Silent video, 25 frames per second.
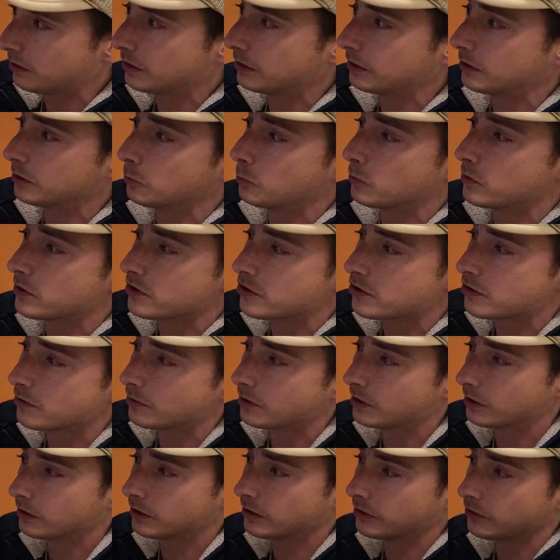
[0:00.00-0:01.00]
And then once you
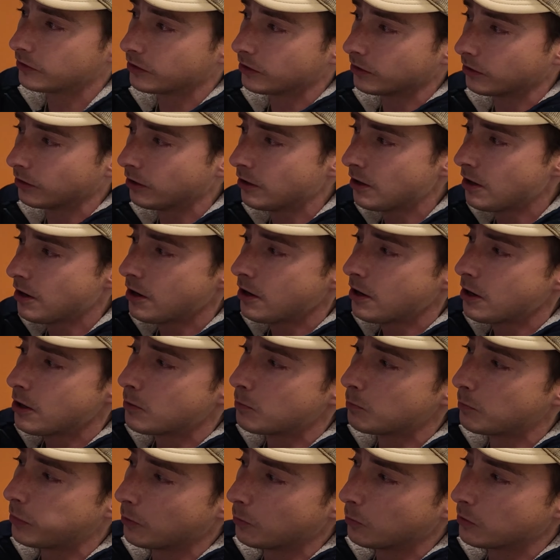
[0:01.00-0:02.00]
get
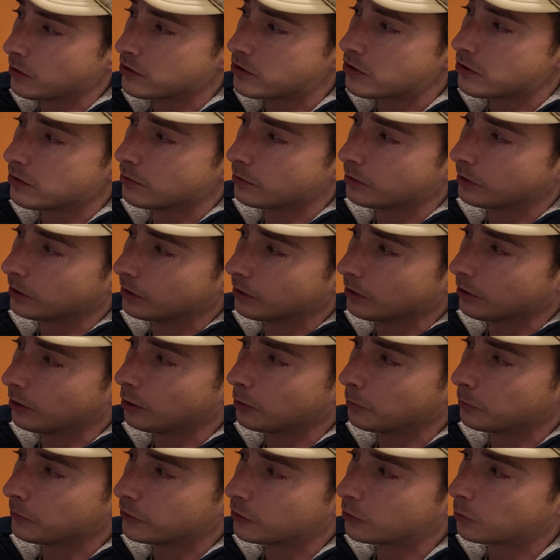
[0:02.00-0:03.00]

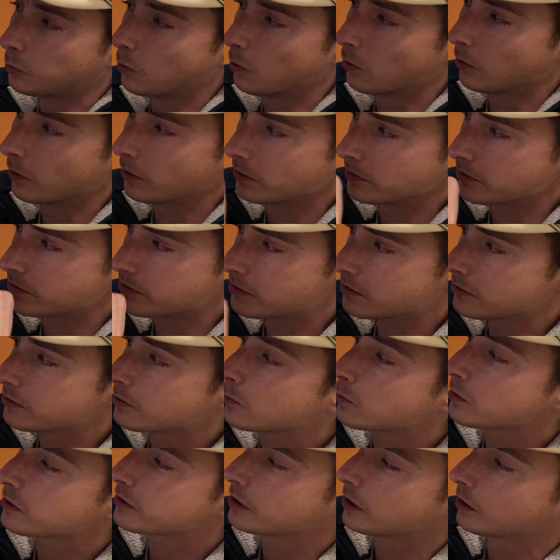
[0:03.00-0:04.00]
up towards North